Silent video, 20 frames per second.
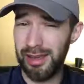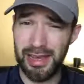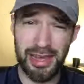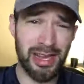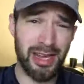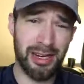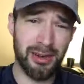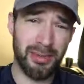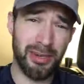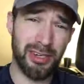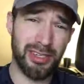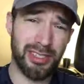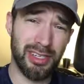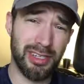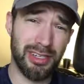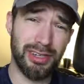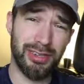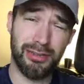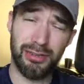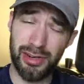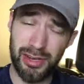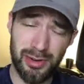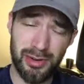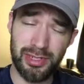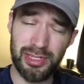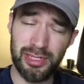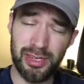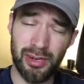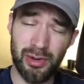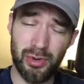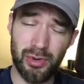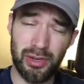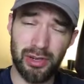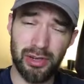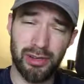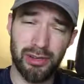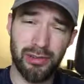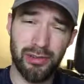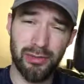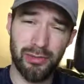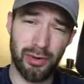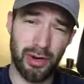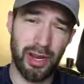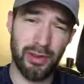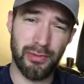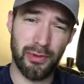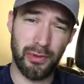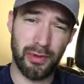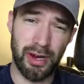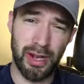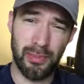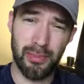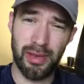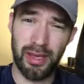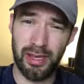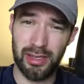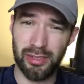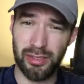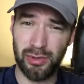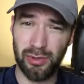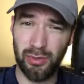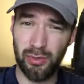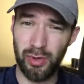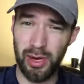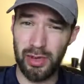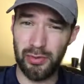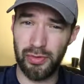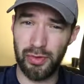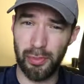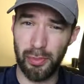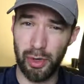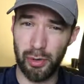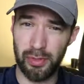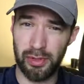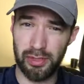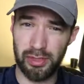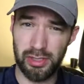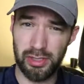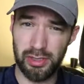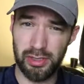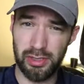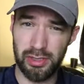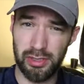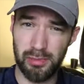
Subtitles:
And I'm here to tell you, no, it does not work for iPhone and iPads at the moment.